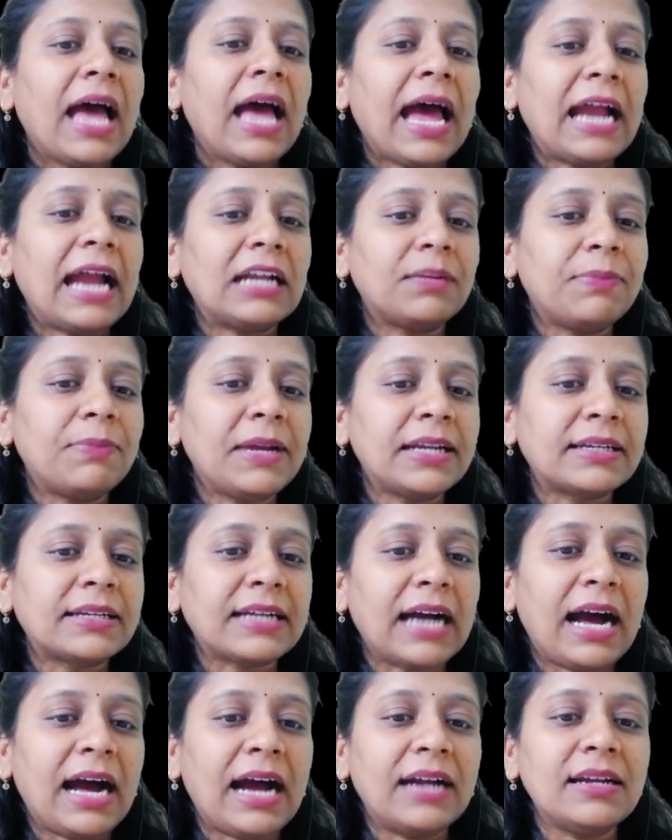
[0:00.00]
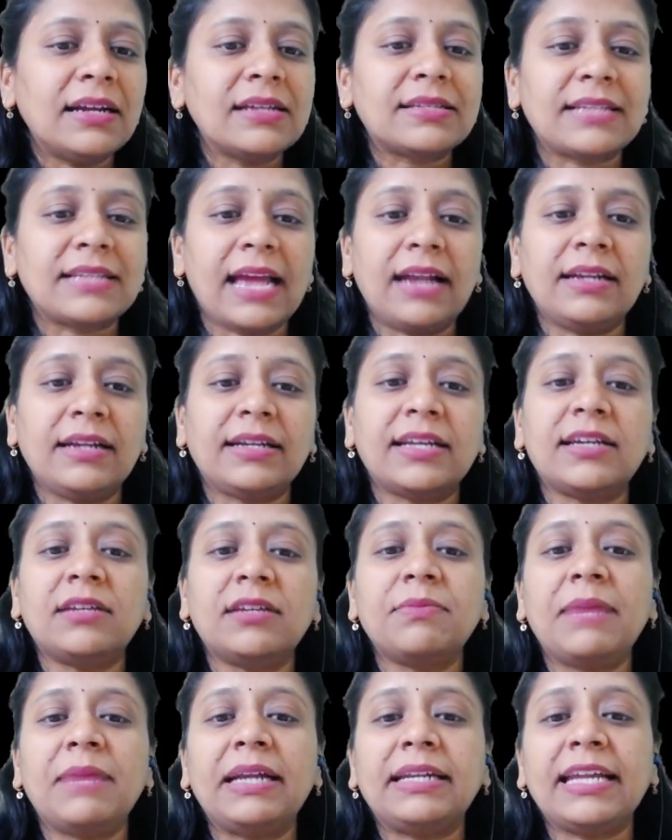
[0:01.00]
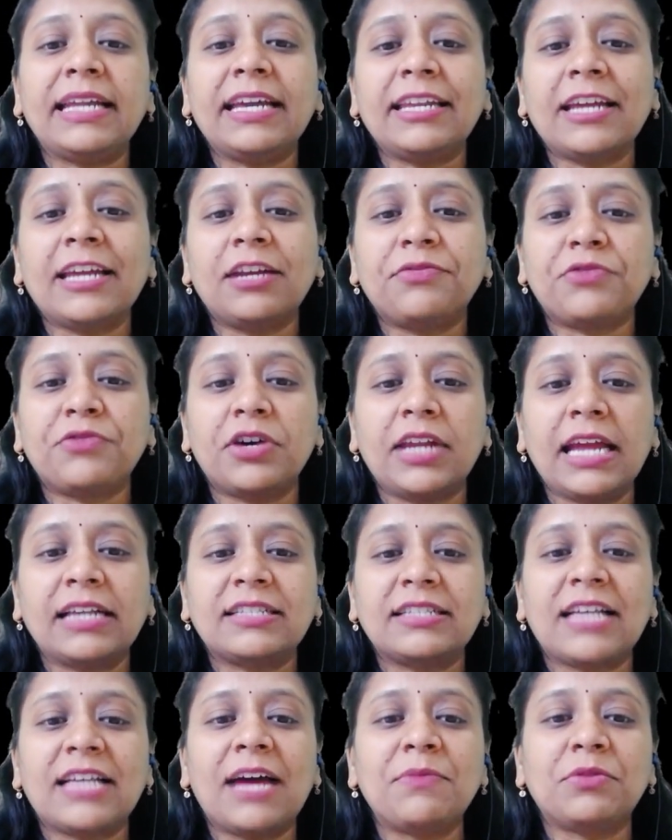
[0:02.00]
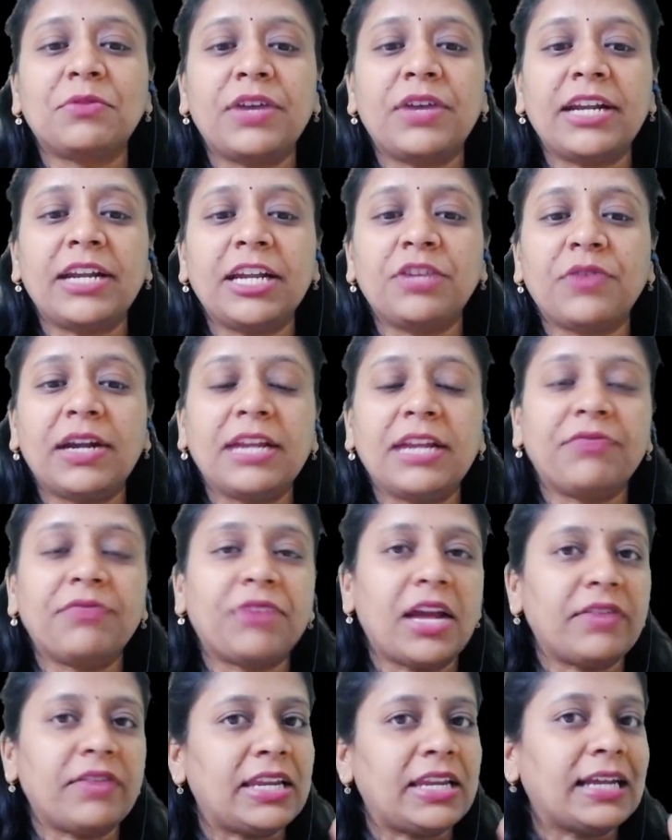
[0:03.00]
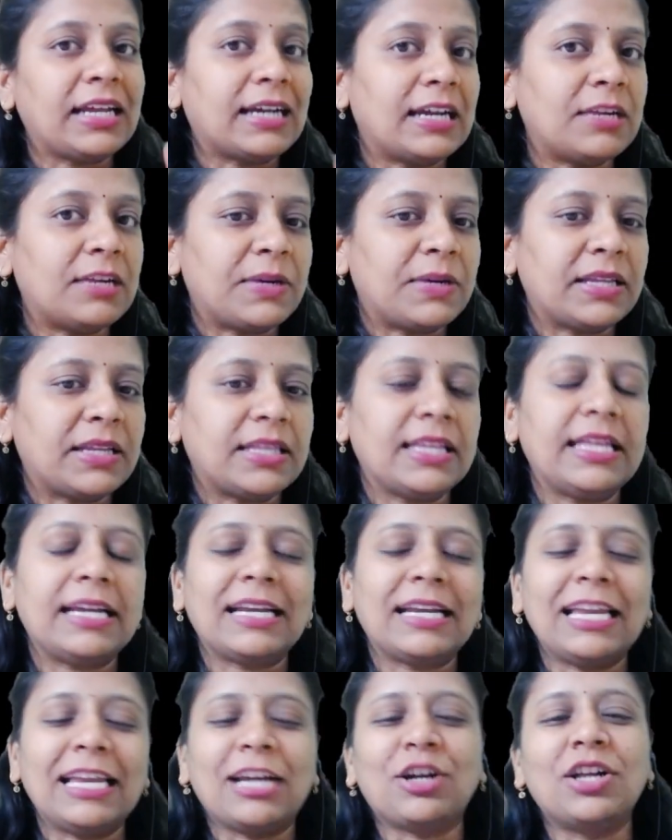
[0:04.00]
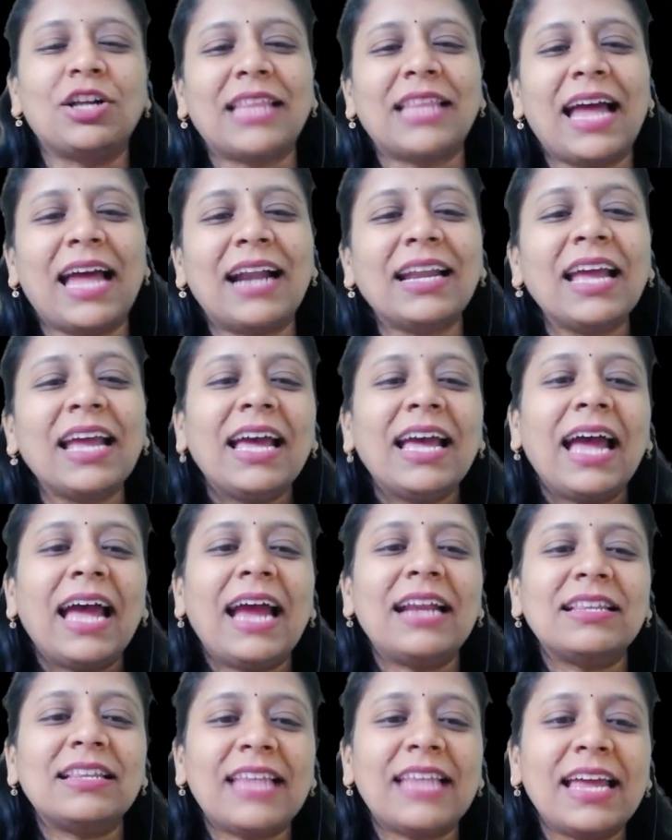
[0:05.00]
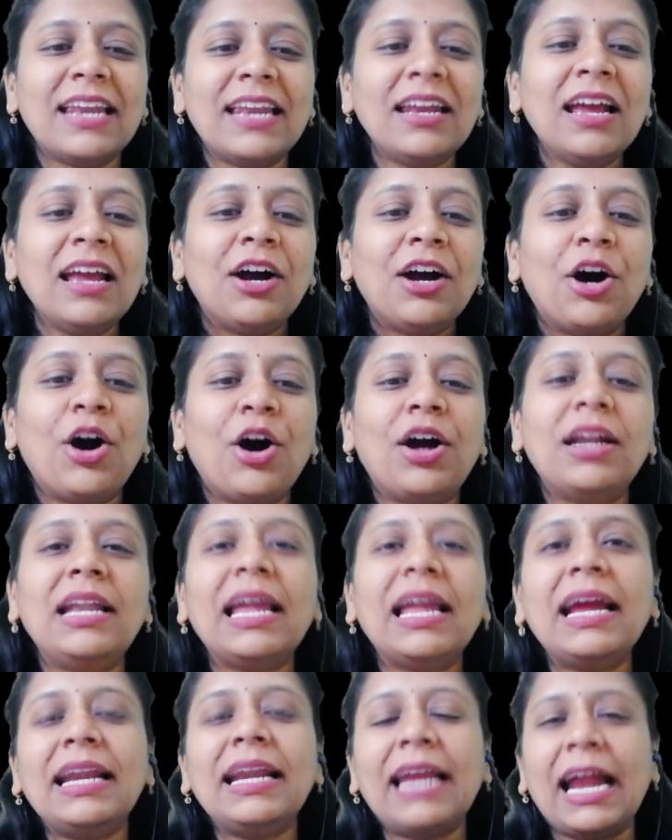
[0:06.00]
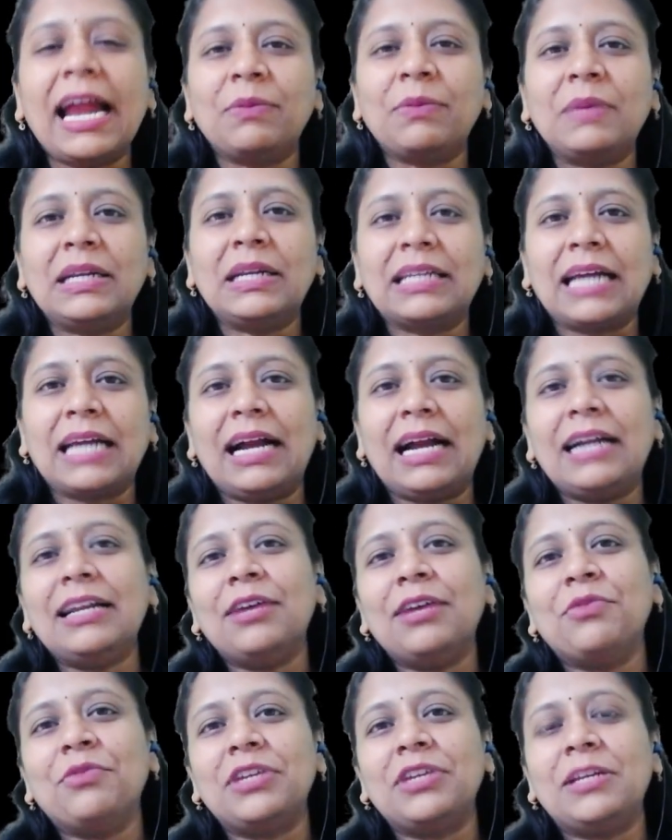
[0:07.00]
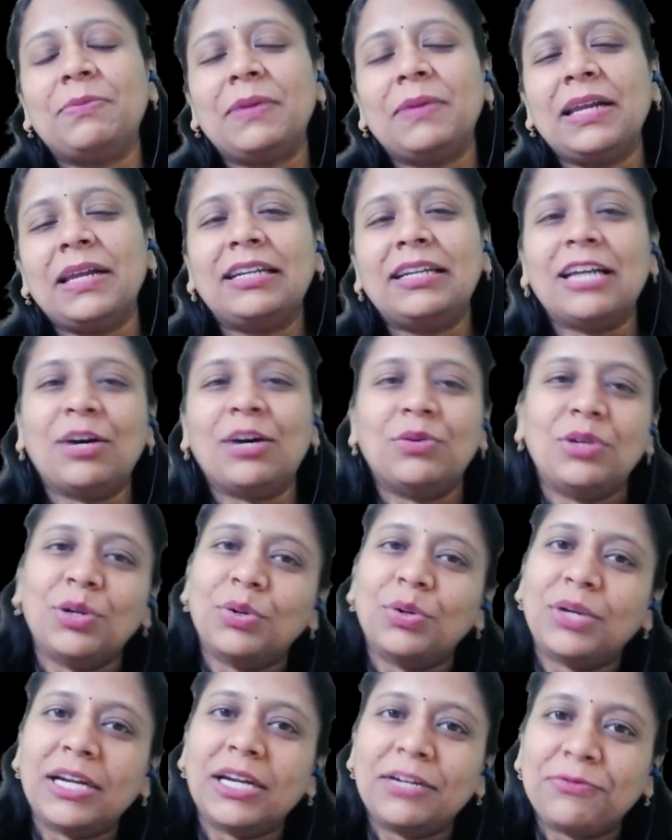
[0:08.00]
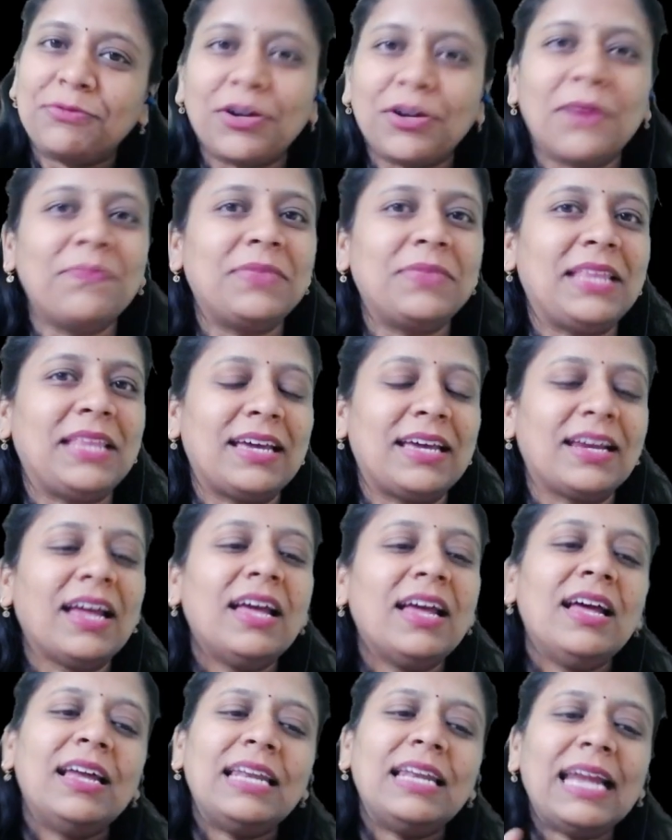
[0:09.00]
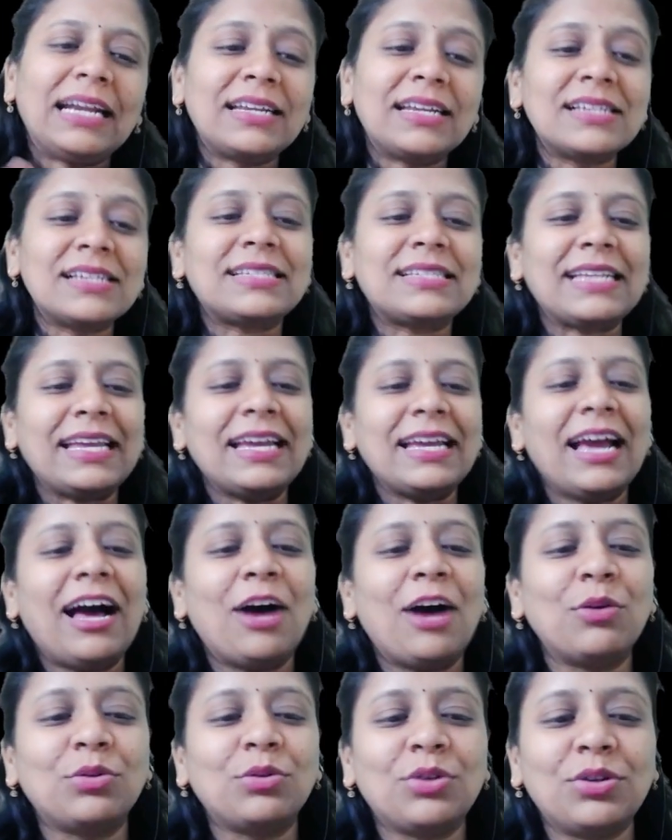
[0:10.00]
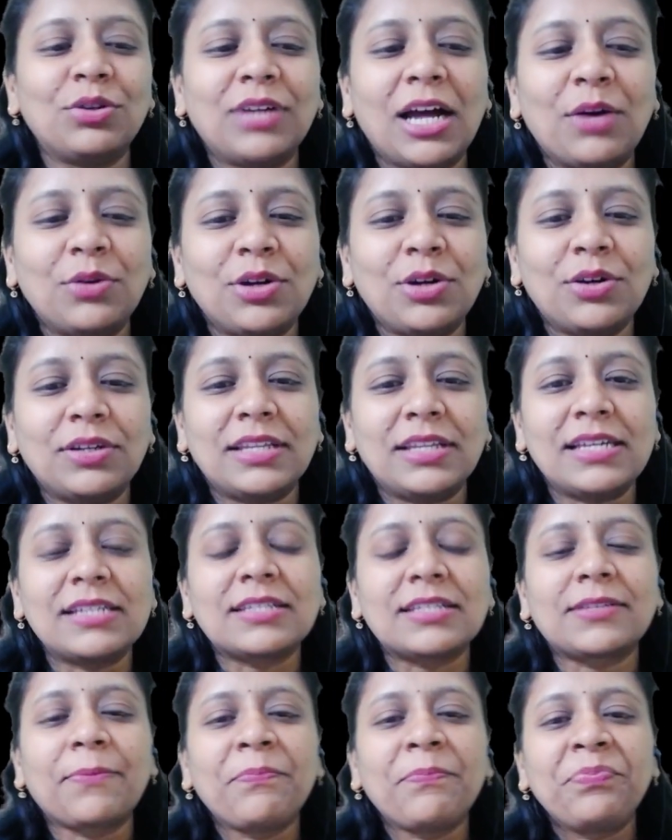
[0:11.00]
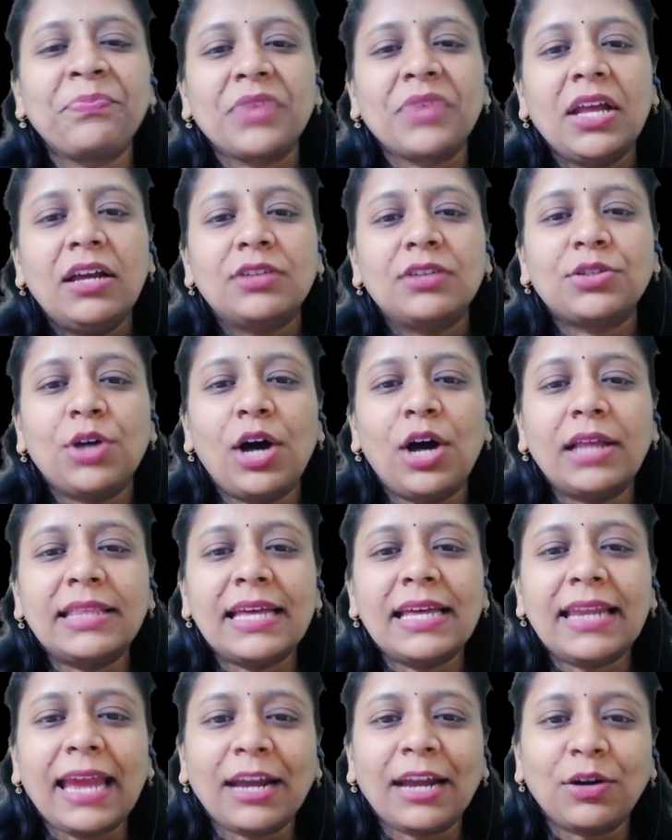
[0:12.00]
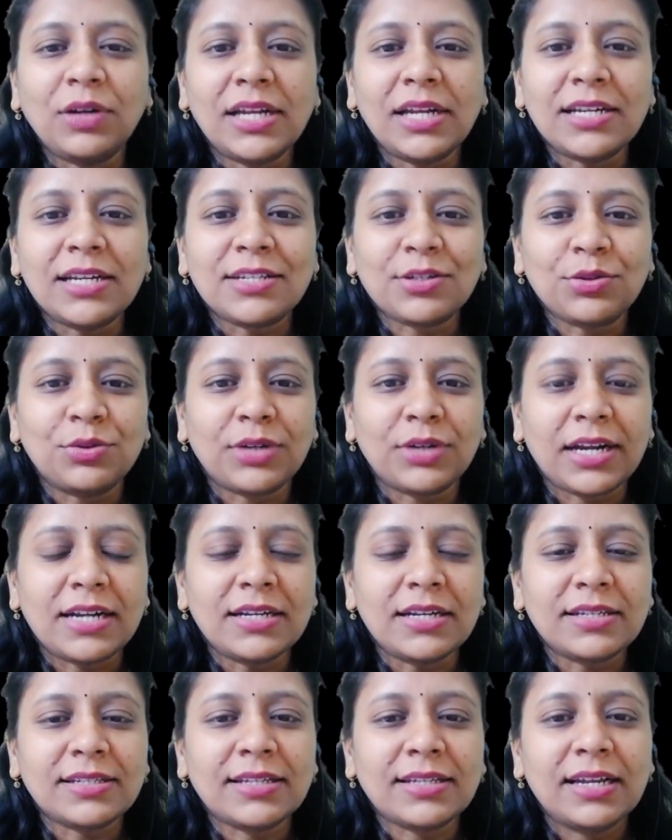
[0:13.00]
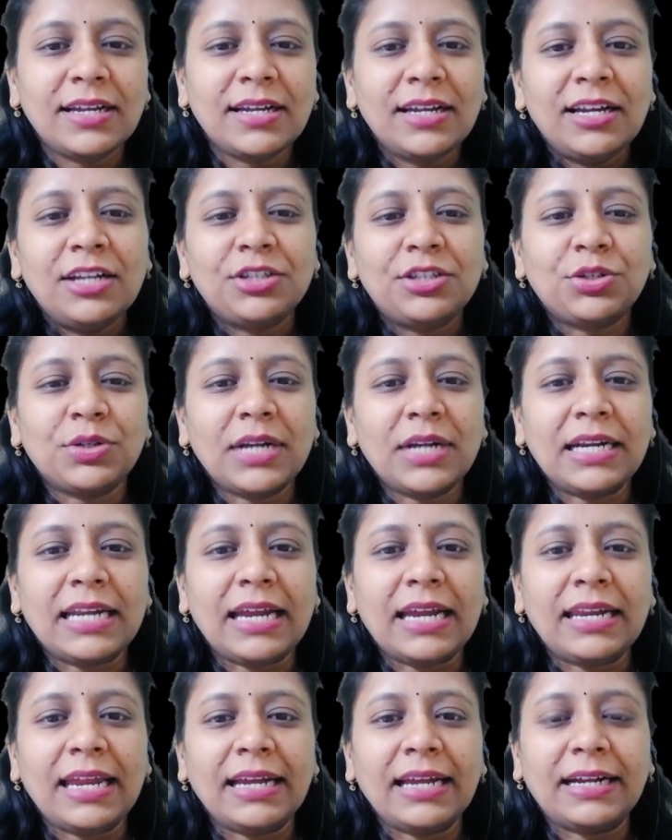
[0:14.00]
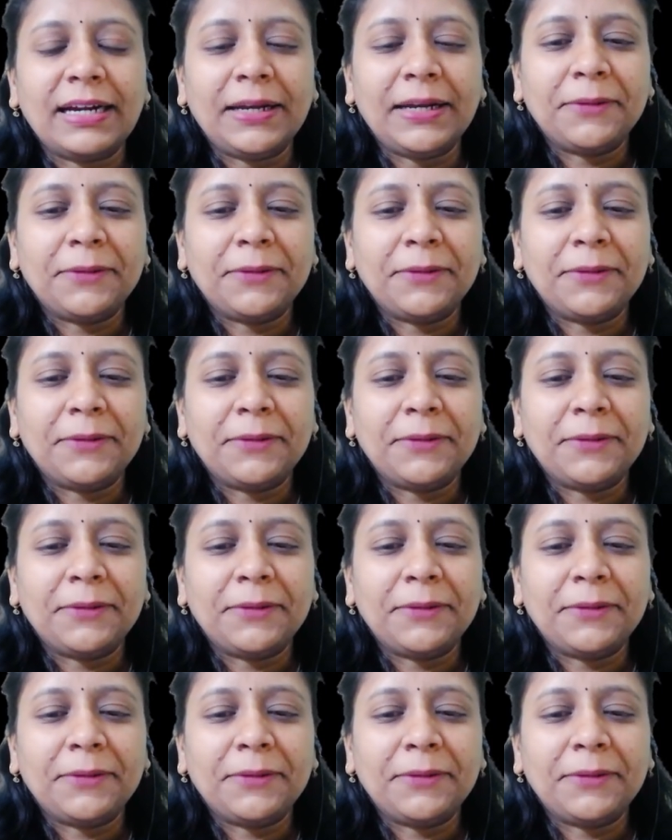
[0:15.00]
admit card center material for exam 2025 ani kanapadtadi. Click on that and then online admit card will be downloaded from there. Let us see how to download this. So all the regular students chudanna na ikkada,